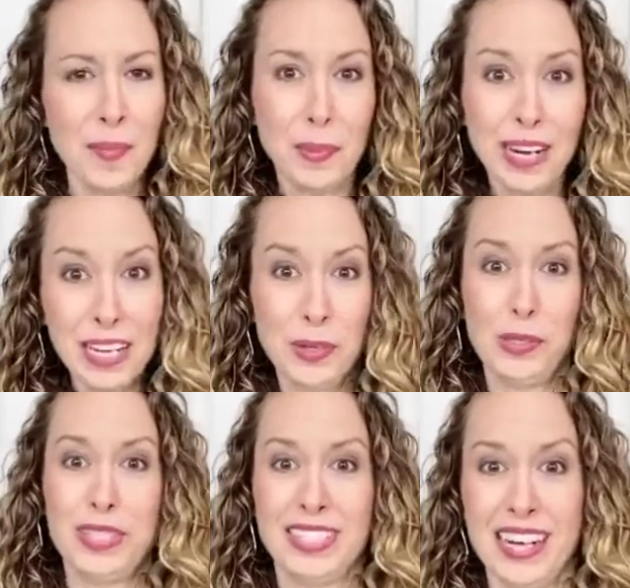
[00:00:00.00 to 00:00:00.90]
pretty
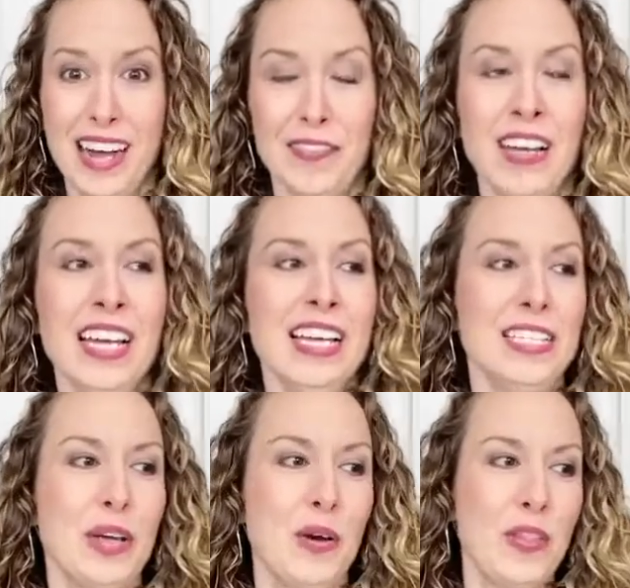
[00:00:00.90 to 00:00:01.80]
cool stuff.
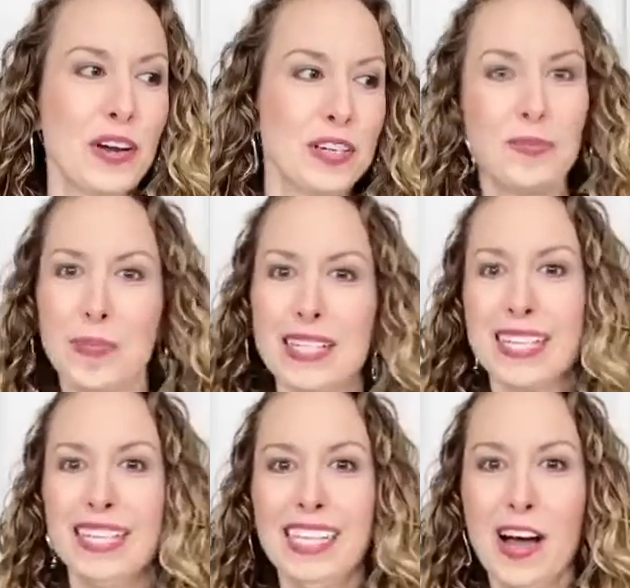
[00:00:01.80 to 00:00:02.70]
So they're
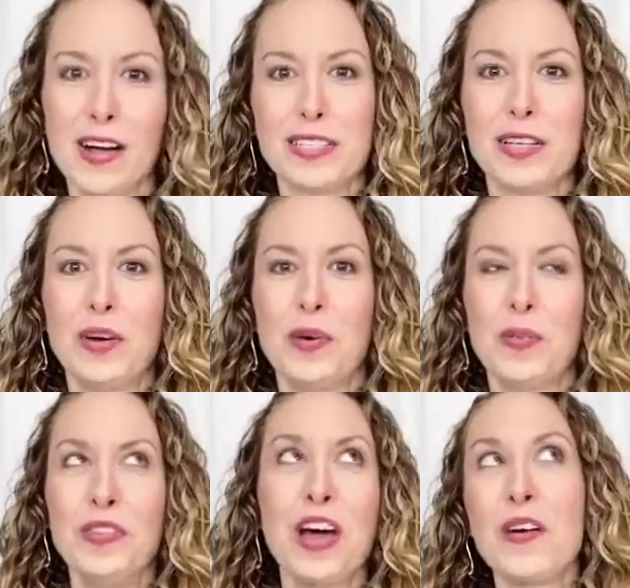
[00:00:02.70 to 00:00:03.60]
basically
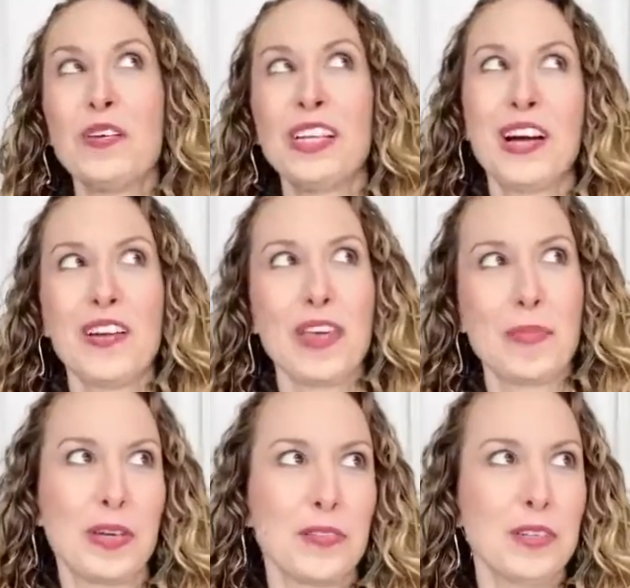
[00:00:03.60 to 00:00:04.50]
also, not only are they
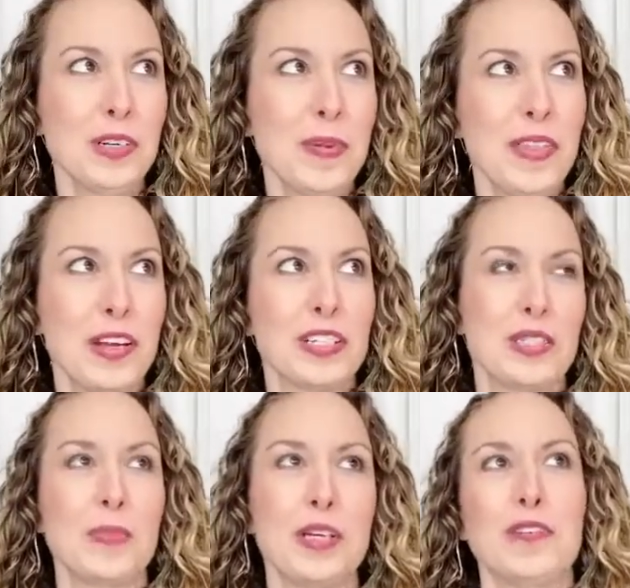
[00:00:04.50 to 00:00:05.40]
beautiful, but they're
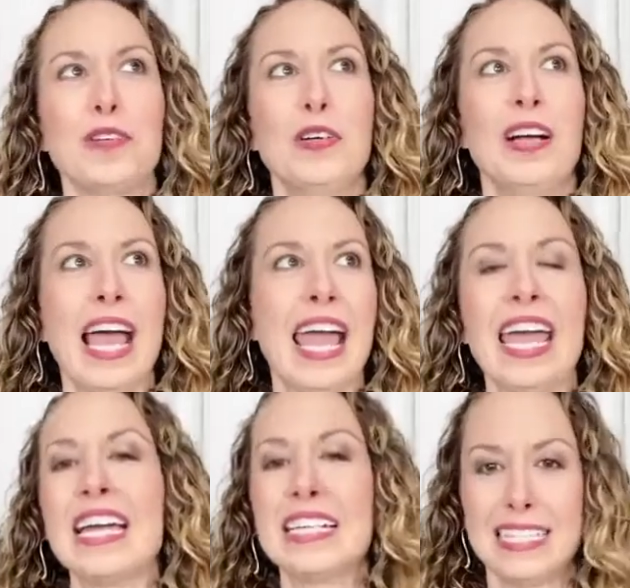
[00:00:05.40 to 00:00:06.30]
just beautiful
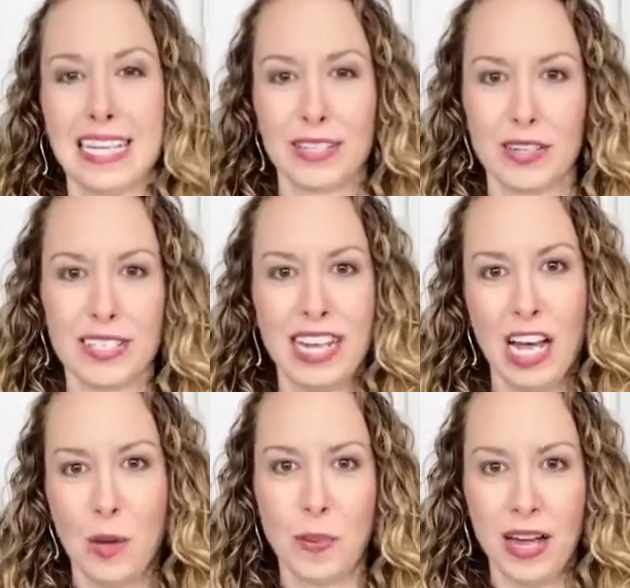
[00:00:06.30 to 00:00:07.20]
hand signals to
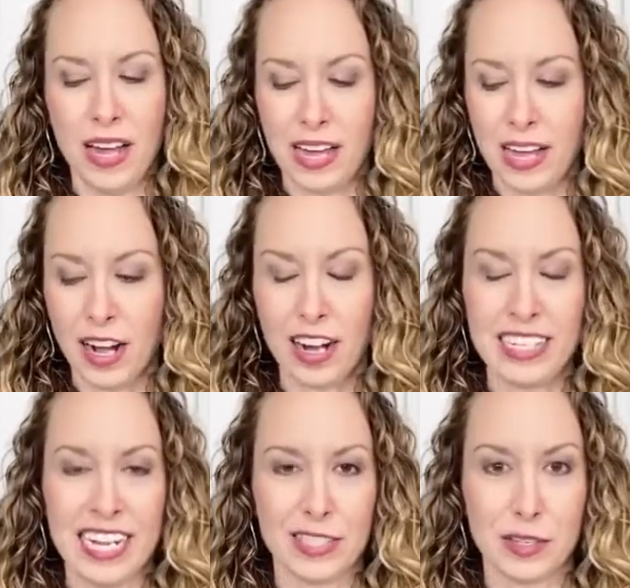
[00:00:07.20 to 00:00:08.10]
help our
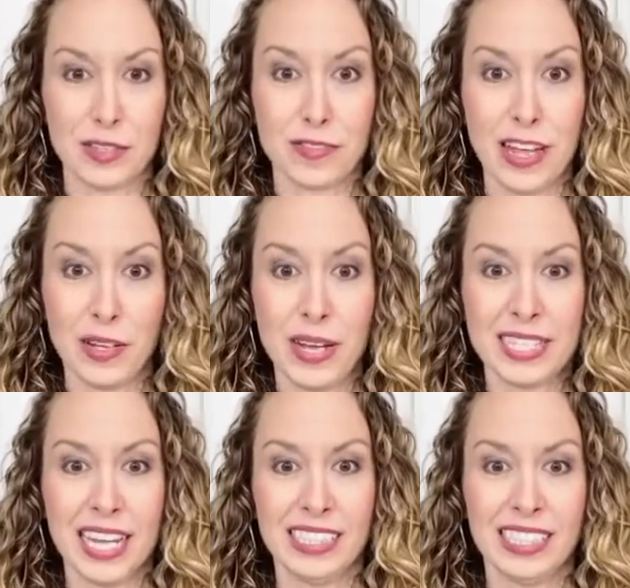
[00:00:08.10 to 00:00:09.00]
dancers follow
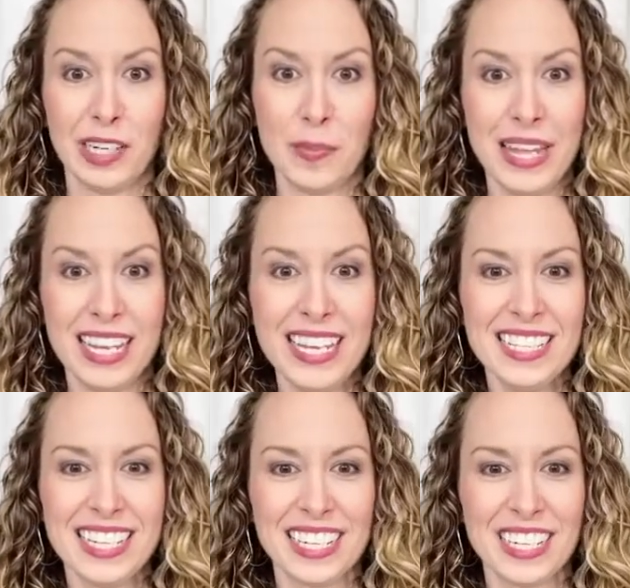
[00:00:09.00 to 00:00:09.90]
us a little bit
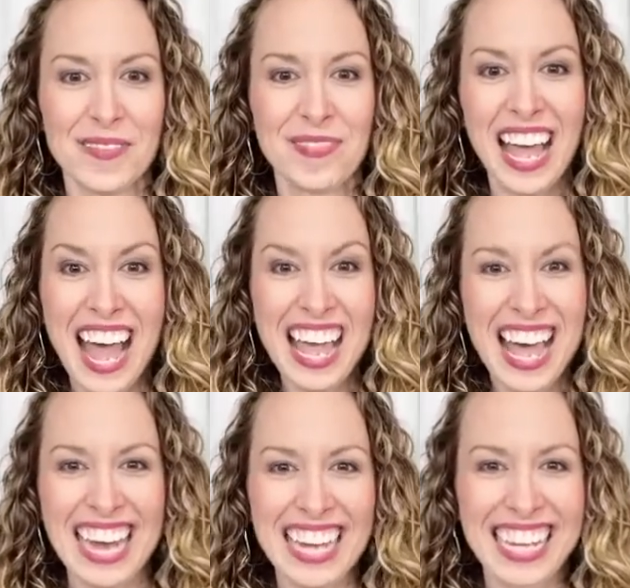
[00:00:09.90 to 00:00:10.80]
easier. Hi,
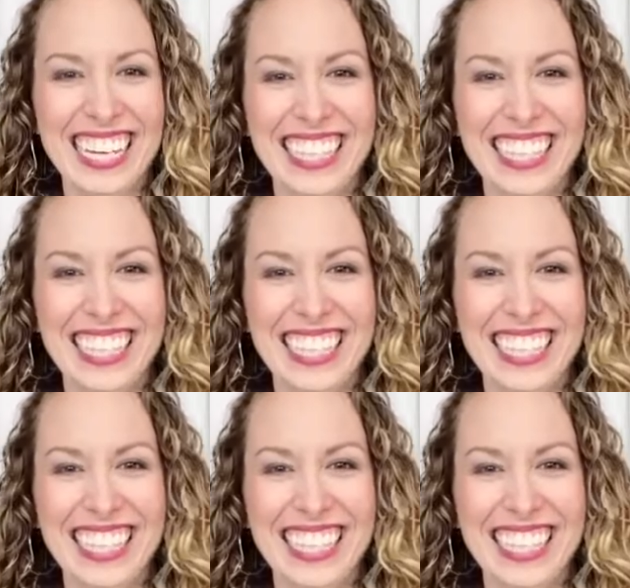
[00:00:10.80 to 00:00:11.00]
Heidi.